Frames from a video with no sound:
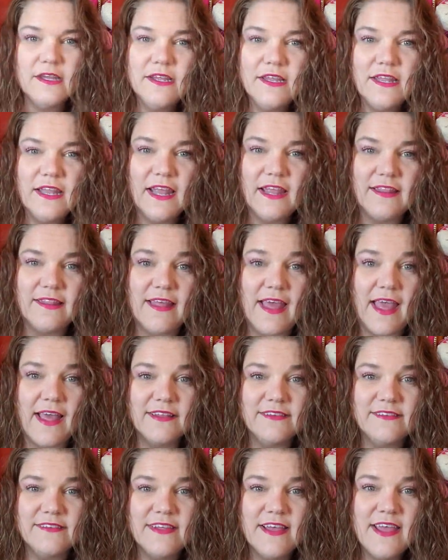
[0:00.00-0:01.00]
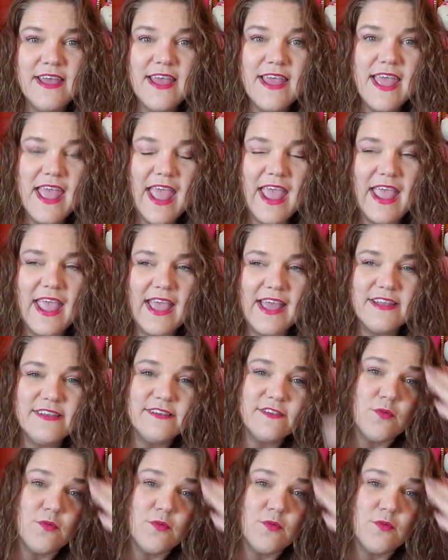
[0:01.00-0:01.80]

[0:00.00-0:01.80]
click that? And